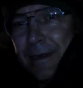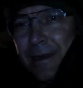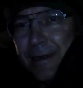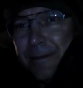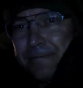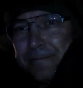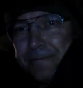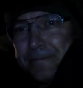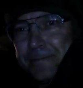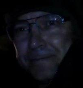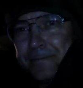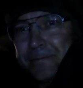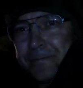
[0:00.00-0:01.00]

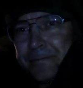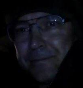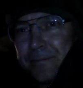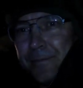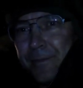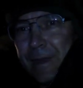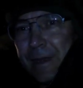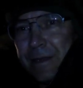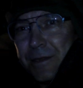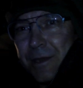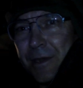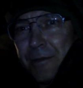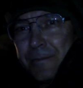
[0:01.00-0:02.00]
So
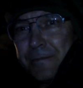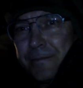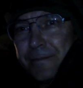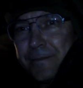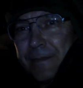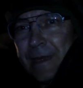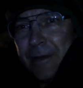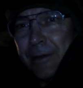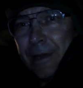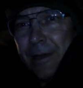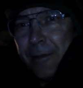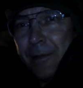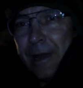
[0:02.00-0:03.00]
anyway, I'm going to have
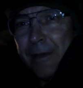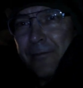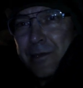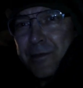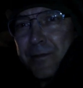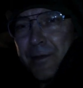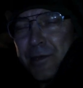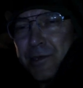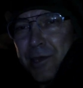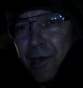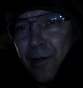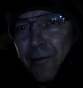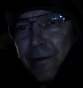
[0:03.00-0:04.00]
this first coffee
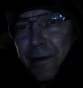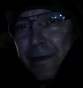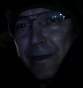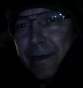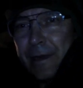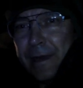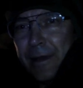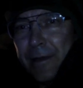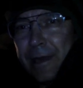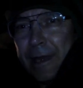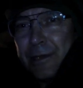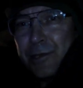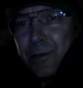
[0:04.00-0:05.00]
and I'll catch you up with
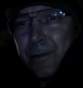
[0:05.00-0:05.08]
a bit.